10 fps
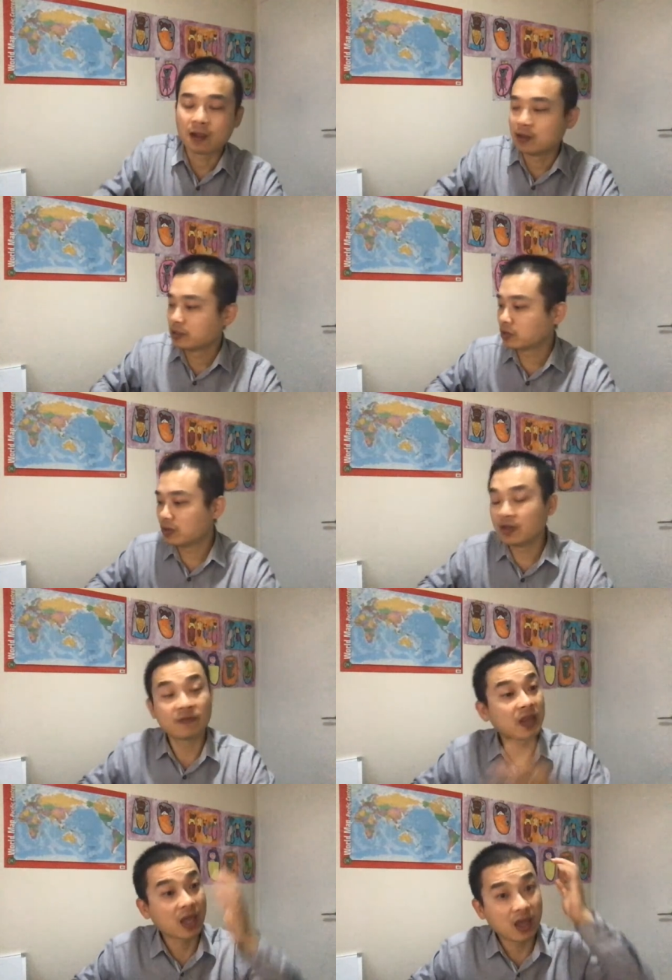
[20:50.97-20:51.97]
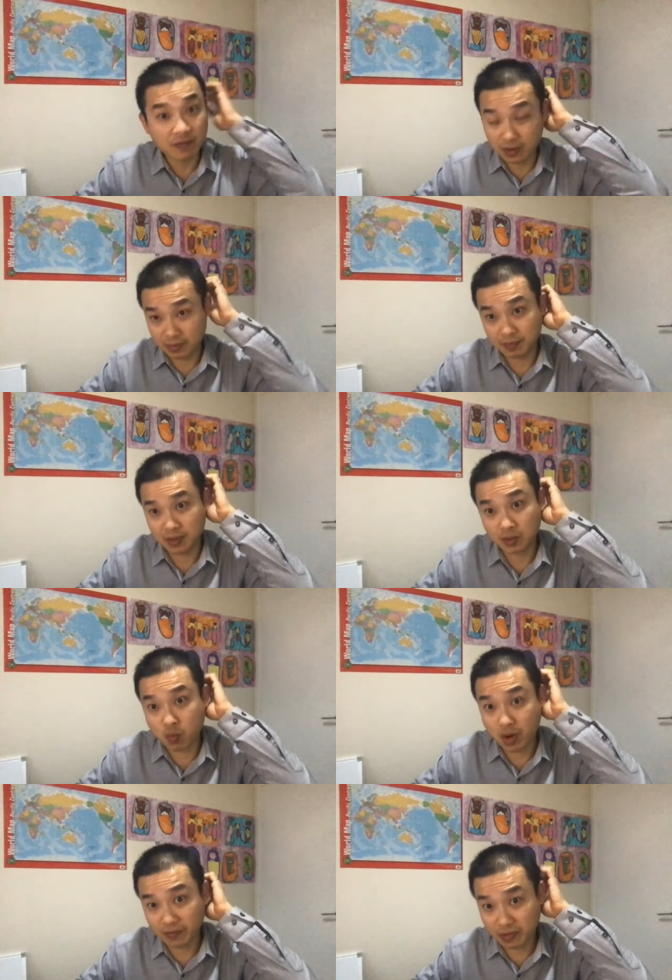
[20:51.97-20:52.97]
So lifting heavy is
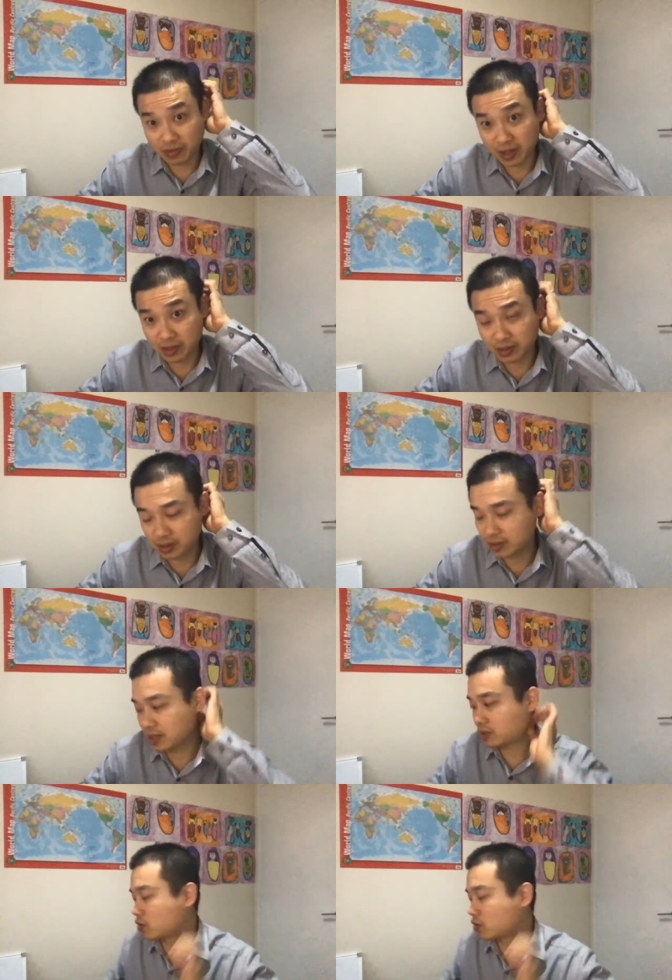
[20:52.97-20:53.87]
one of the things that's